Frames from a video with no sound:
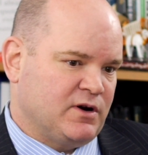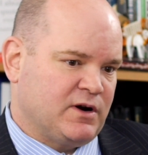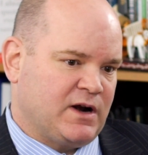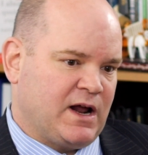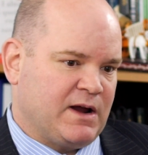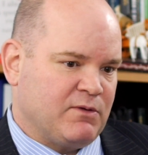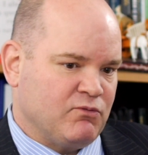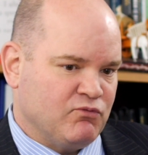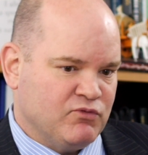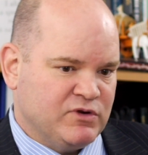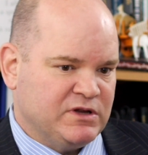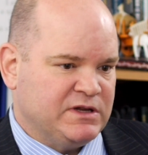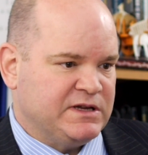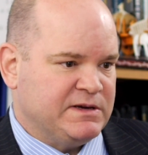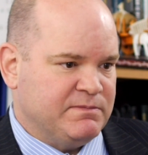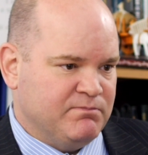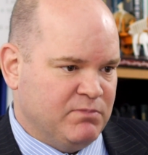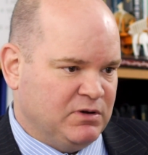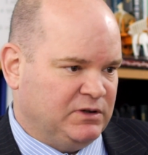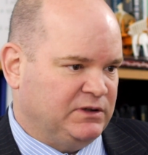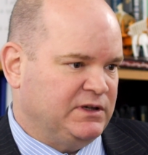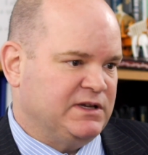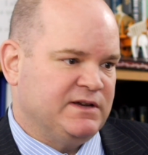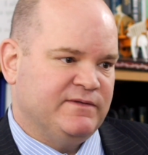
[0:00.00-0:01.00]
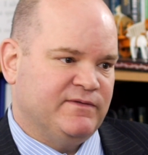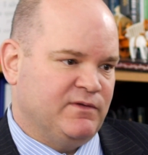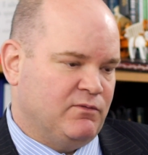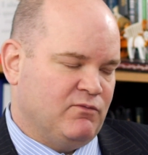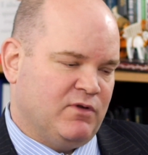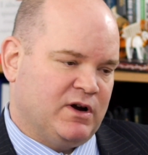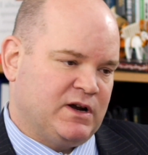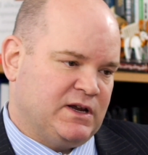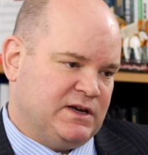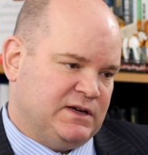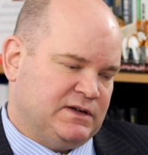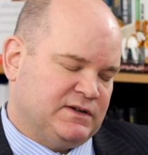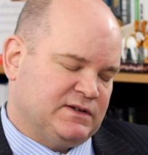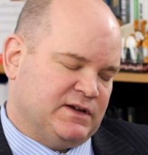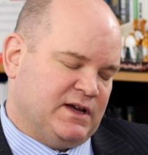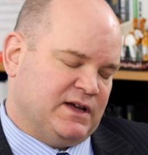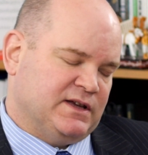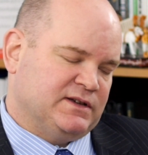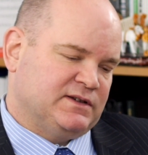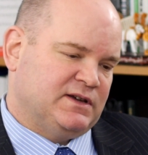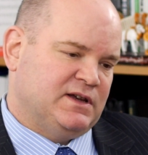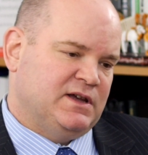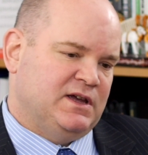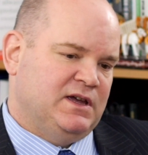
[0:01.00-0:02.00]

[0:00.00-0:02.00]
and I really believe in what he says